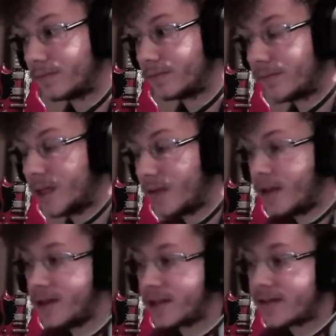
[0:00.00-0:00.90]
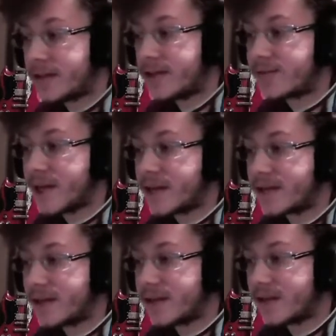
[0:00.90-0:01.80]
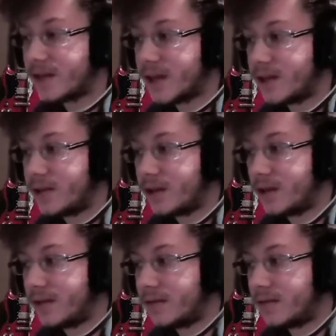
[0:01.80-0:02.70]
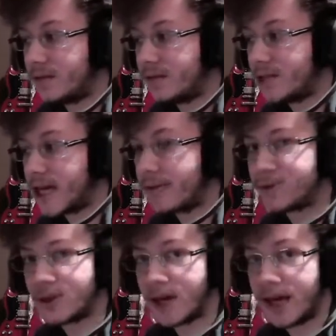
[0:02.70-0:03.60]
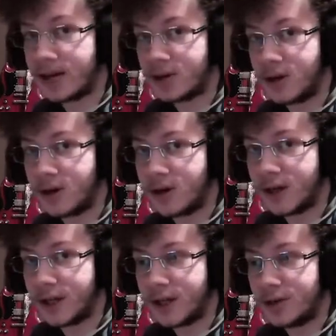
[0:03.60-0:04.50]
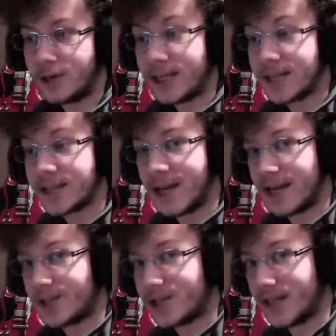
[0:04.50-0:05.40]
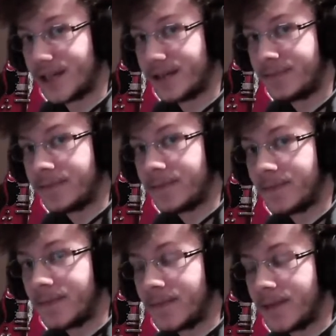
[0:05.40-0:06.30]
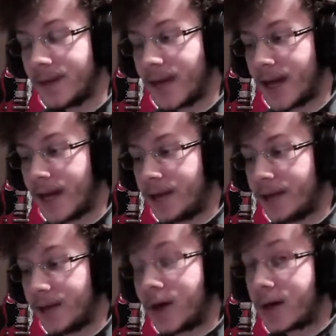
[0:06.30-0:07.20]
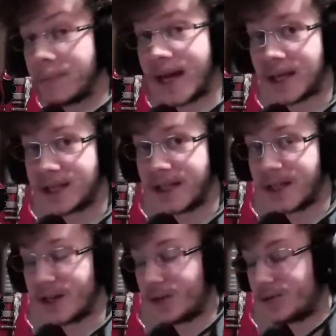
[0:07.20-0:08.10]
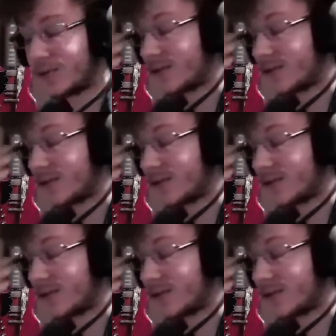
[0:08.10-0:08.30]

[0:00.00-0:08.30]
it's basically so that you can capture analog audio into HD and it automatically encodes.